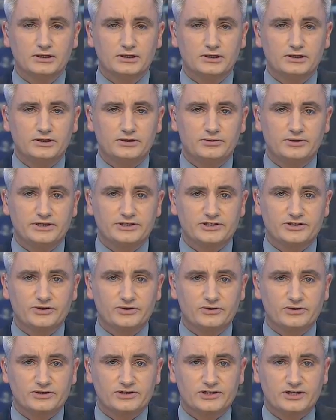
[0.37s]
US
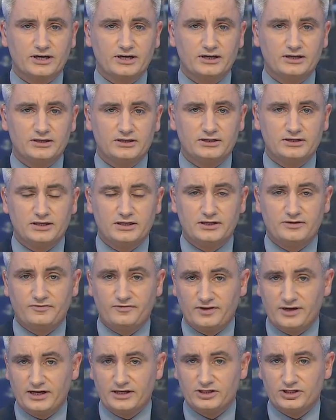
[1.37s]
stocks ended nearly
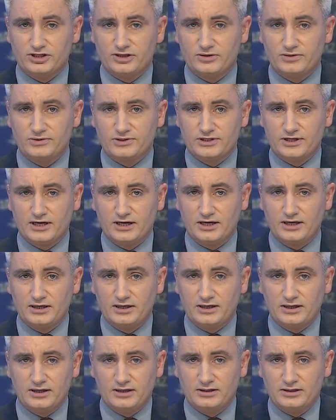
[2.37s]
flat
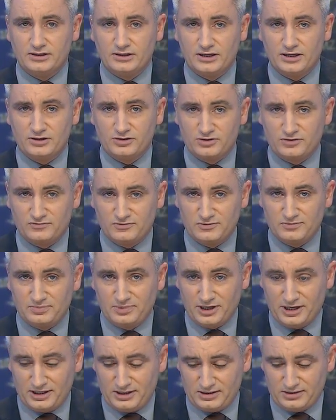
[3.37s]
Tuesday in a day driven
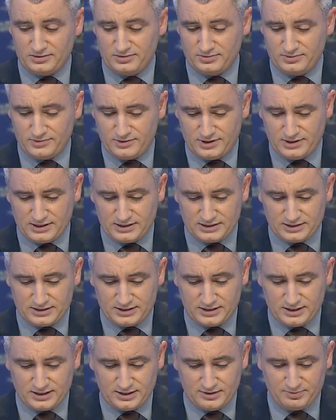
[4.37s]
by
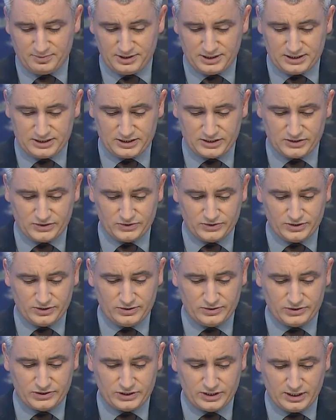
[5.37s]
that uh, political
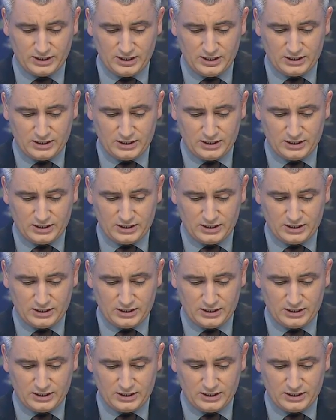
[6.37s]
news.